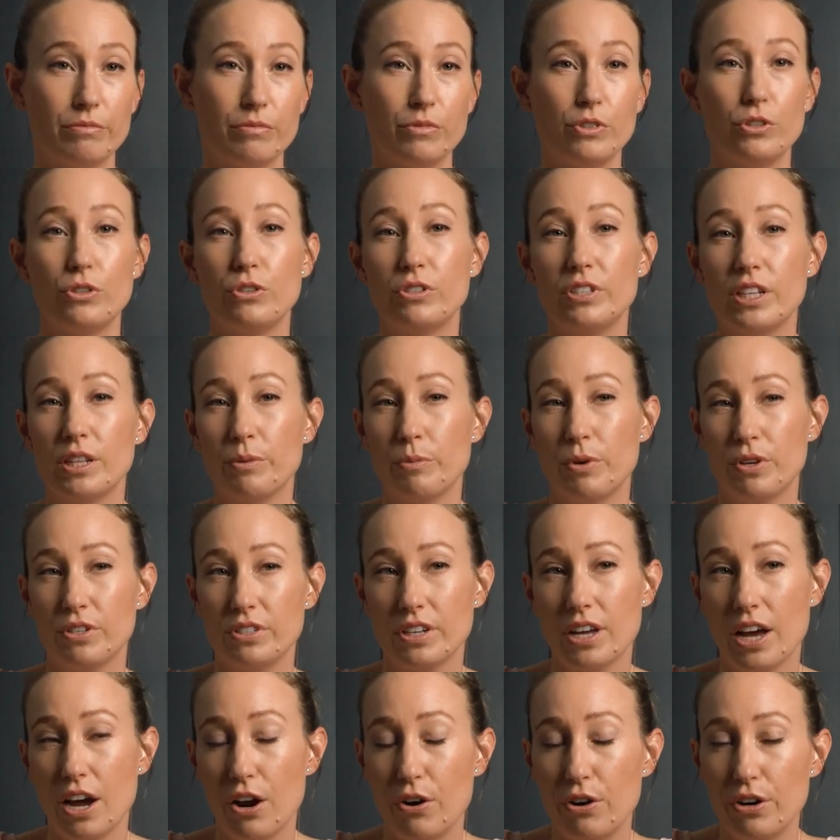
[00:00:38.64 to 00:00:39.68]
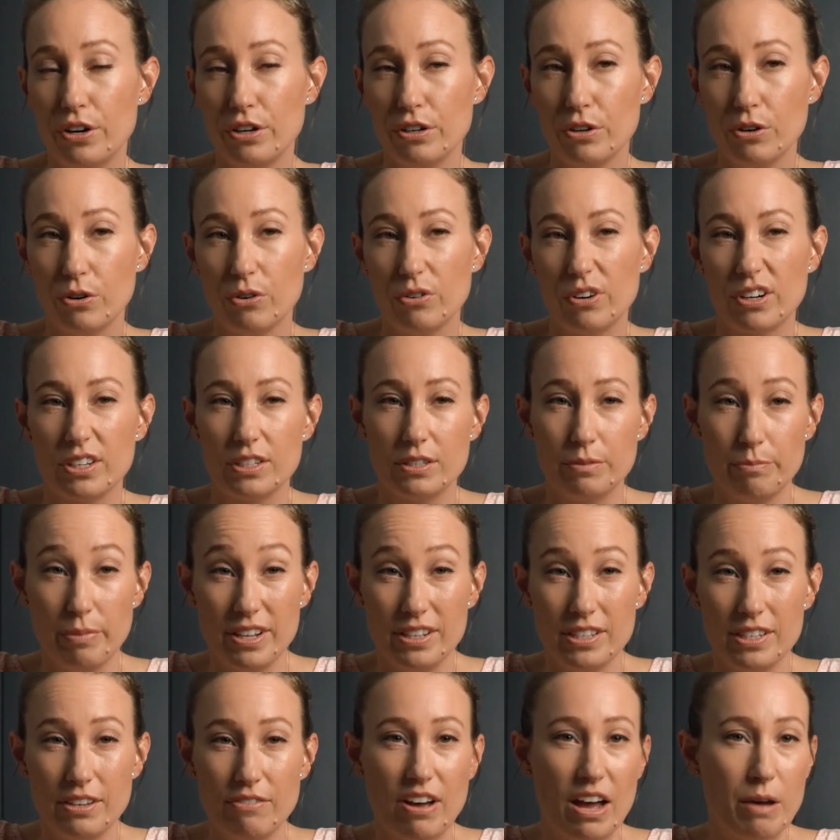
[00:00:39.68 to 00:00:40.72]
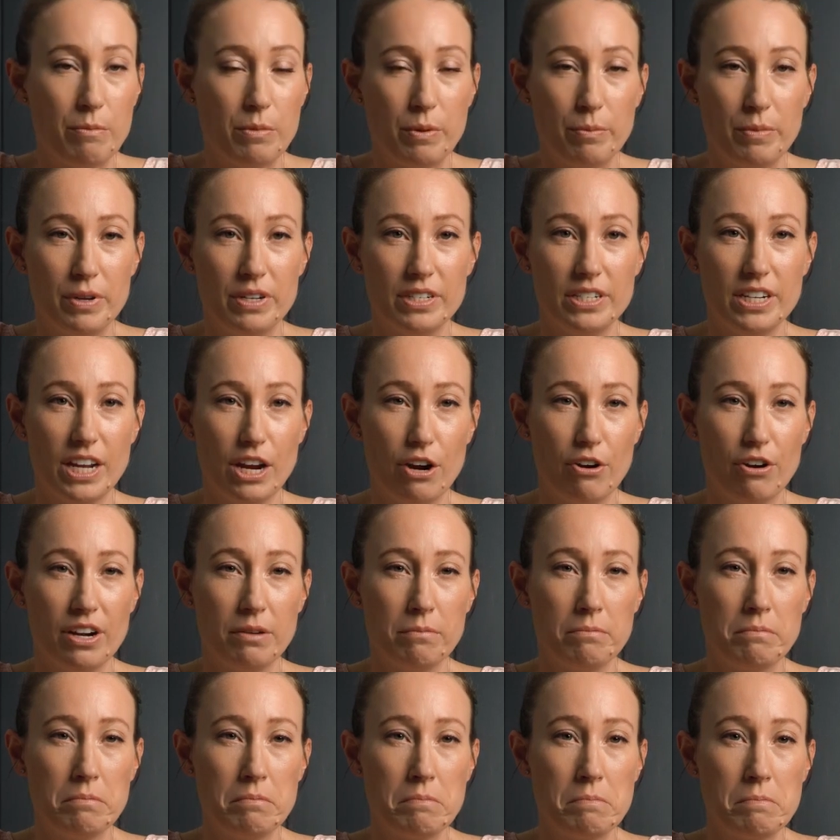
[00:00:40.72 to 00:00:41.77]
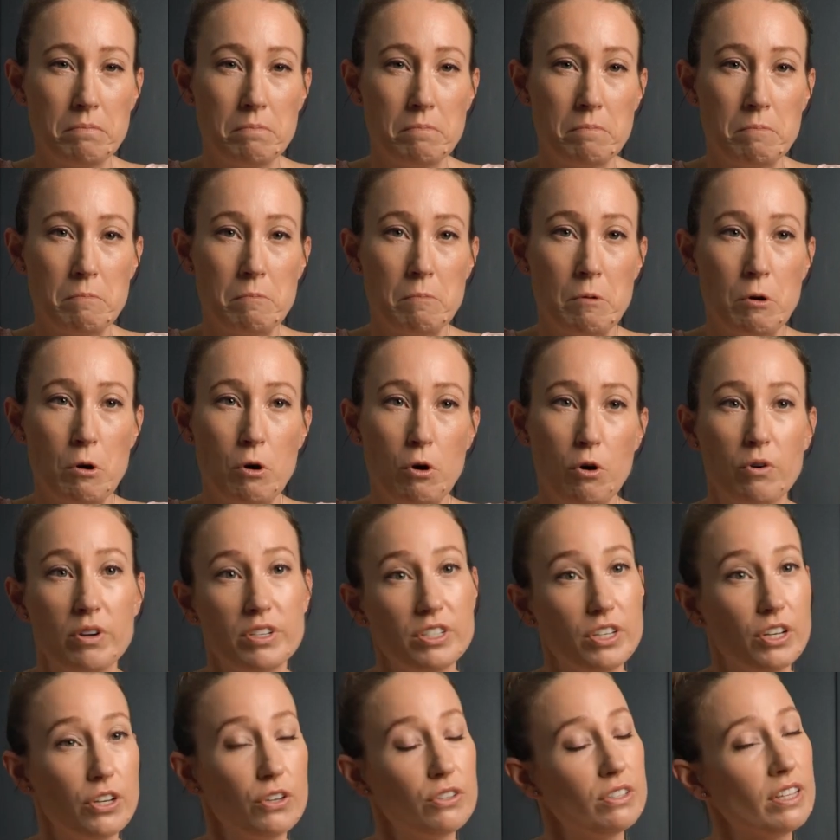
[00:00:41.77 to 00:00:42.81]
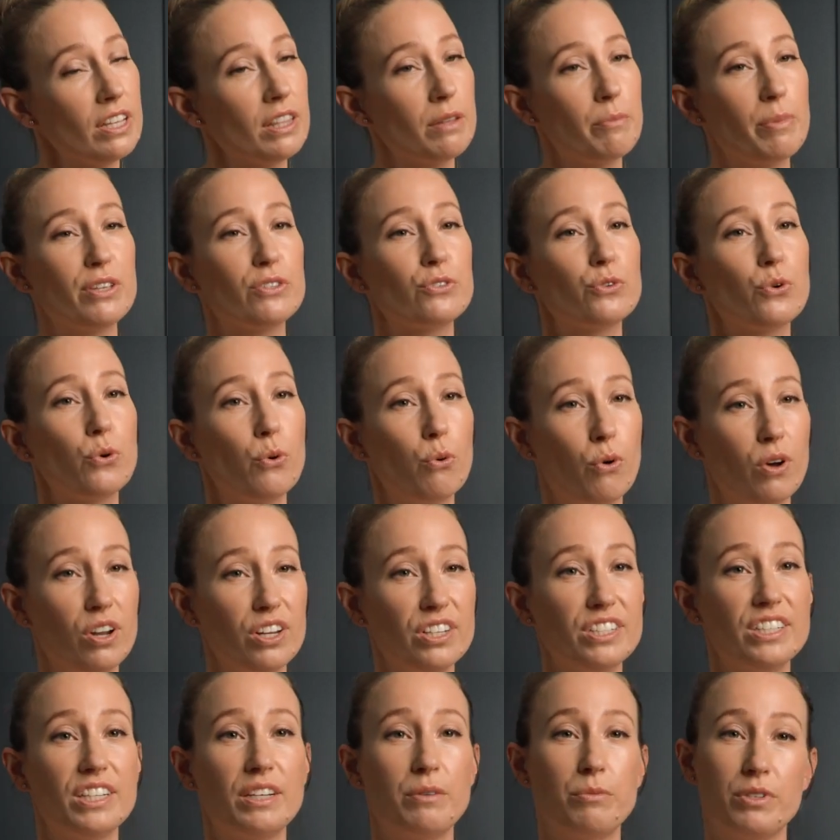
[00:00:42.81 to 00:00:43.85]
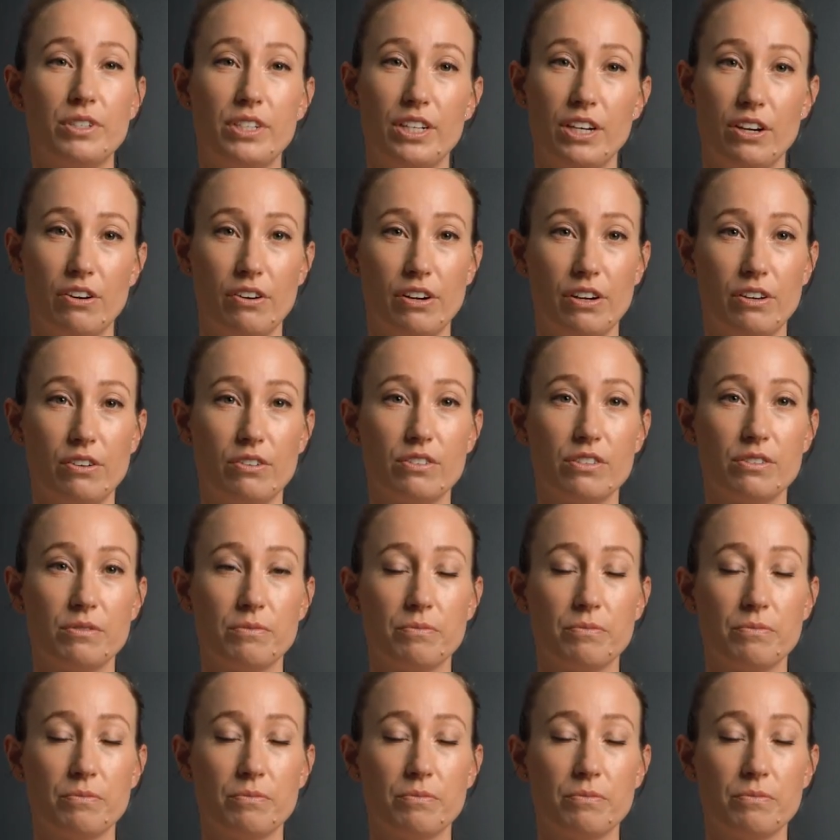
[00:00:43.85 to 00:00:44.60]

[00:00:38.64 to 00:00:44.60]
Using the most current or expensive armamentarium? Or is it using the best quality materials?